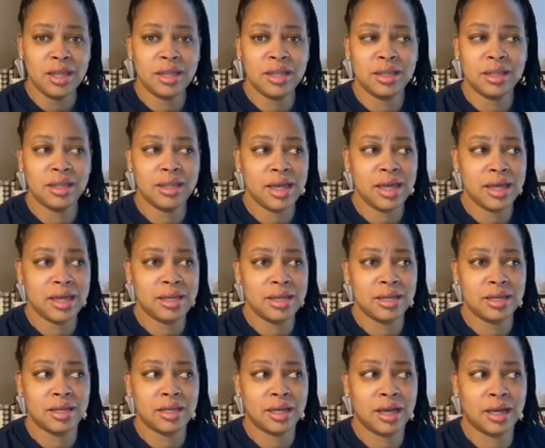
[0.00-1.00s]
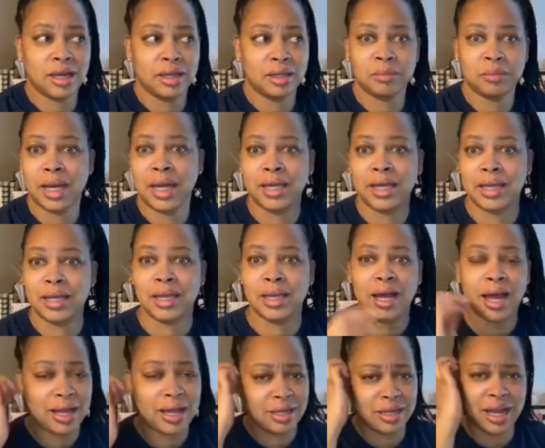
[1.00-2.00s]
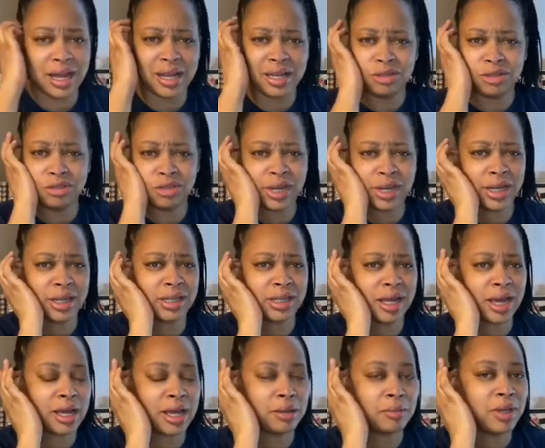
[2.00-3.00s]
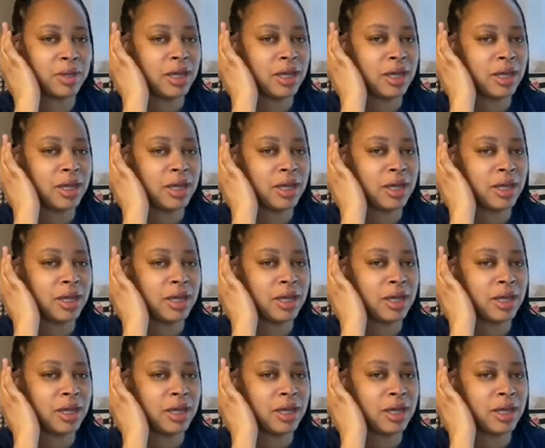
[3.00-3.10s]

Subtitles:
then I lose track of time.